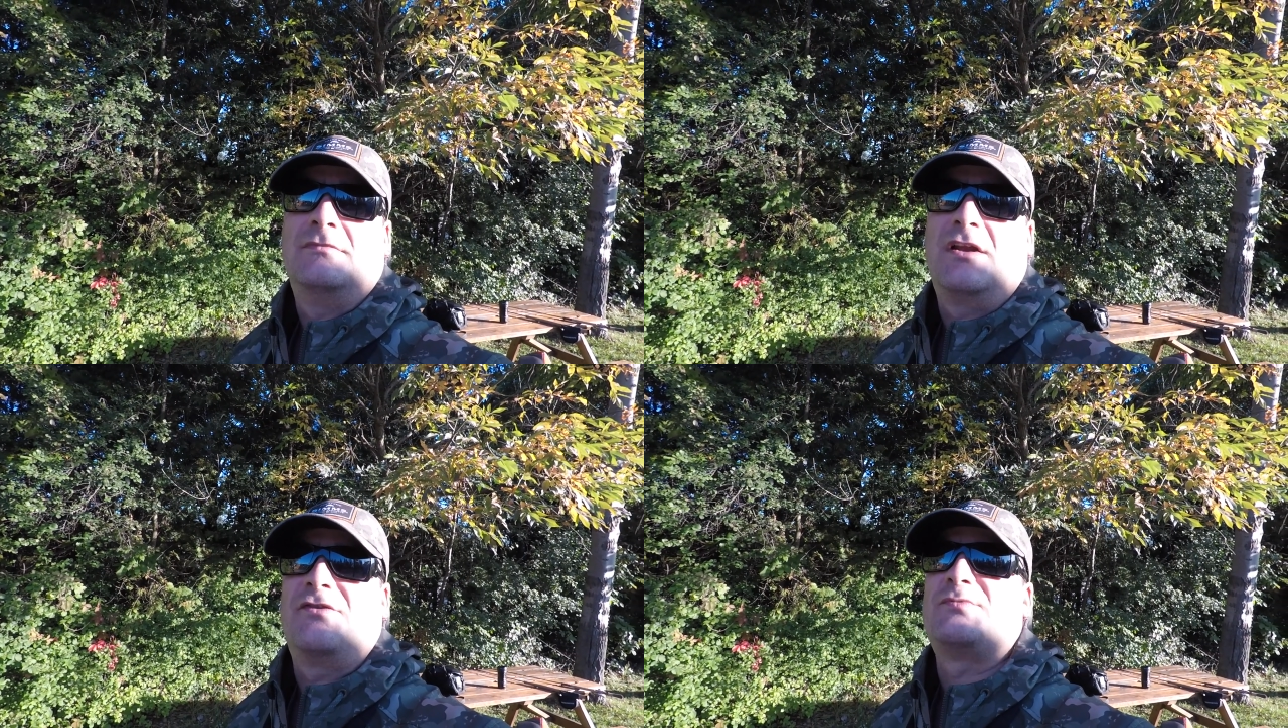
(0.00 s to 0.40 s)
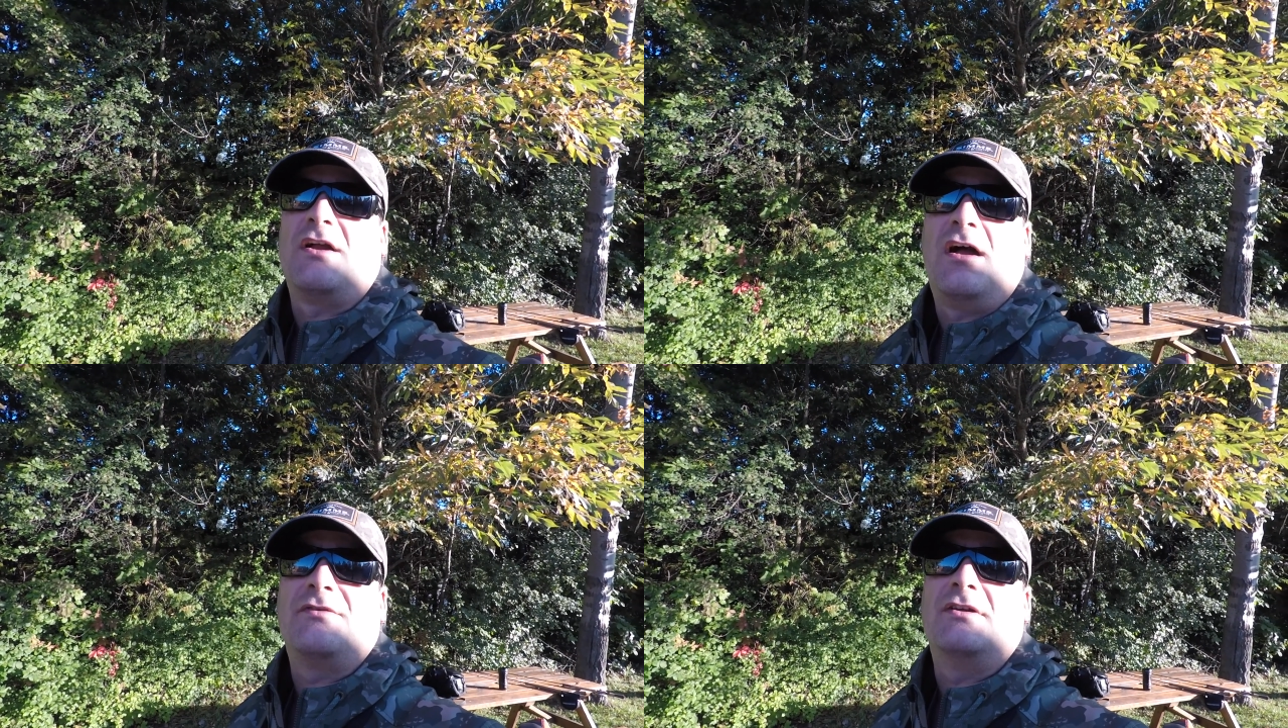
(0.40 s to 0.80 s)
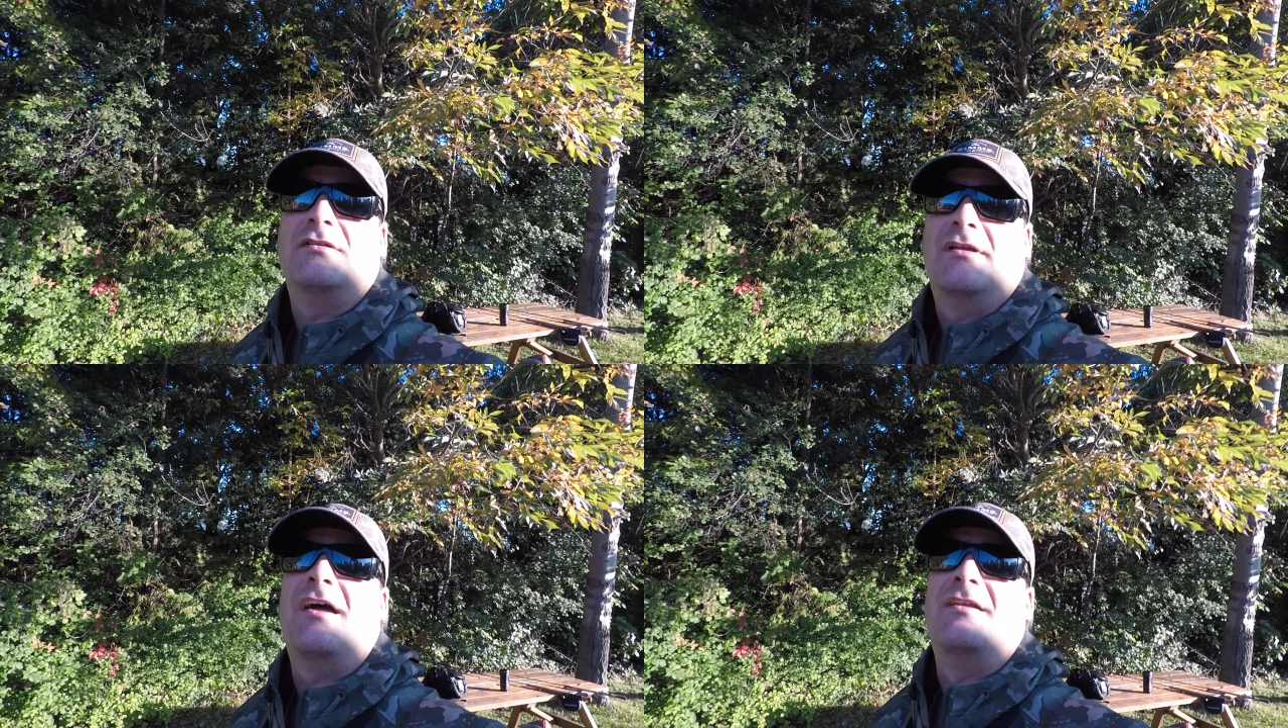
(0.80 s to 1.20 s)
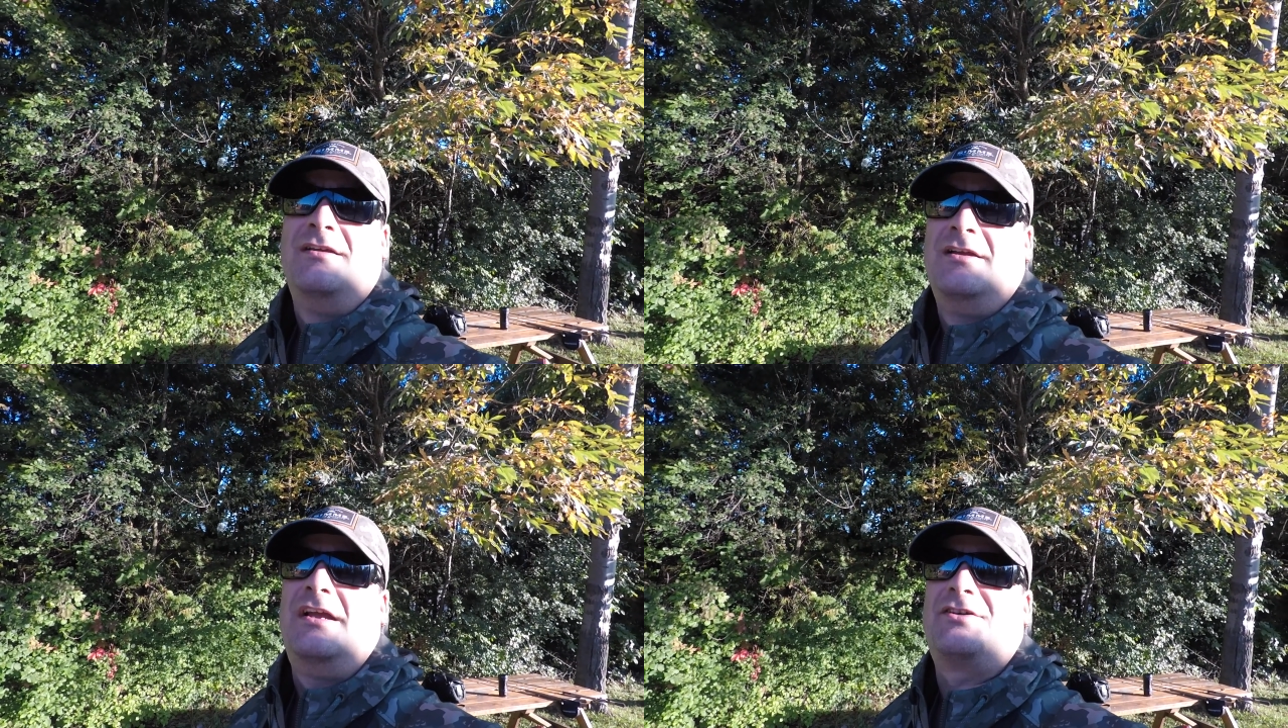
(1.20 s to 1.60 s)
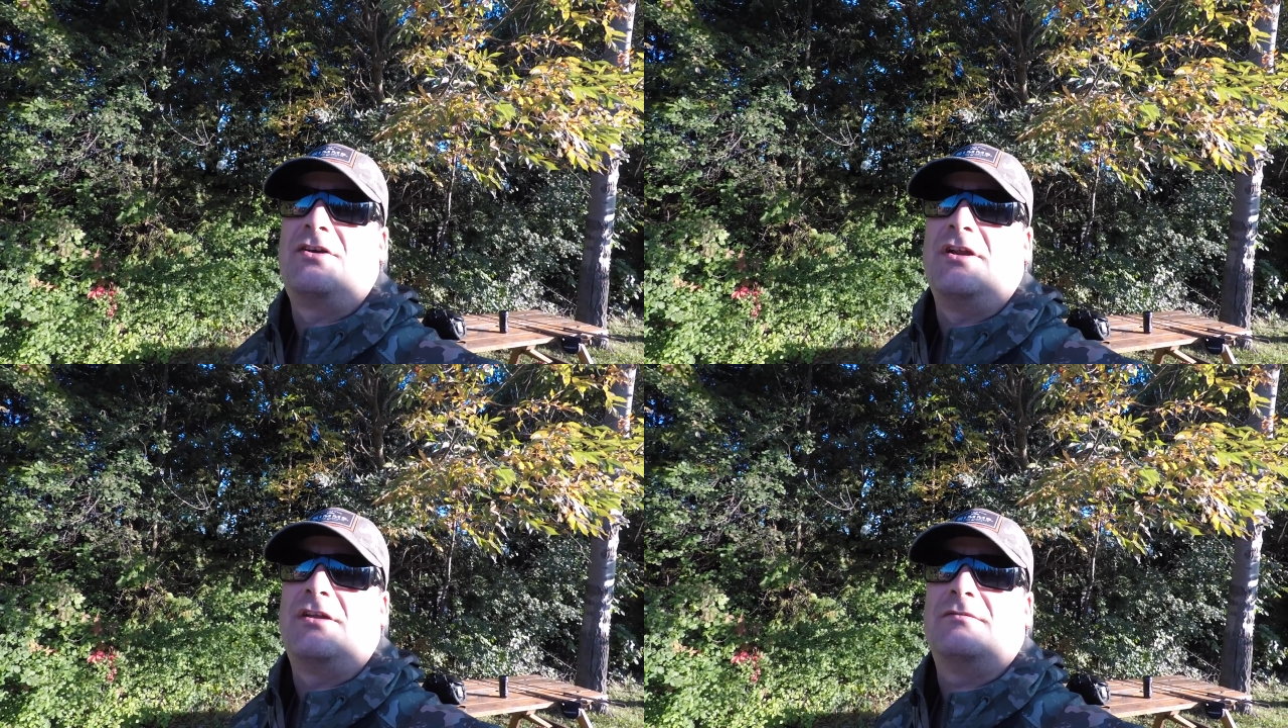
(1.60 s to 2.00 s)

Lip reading: Gonna fish my coffee, hit the creek.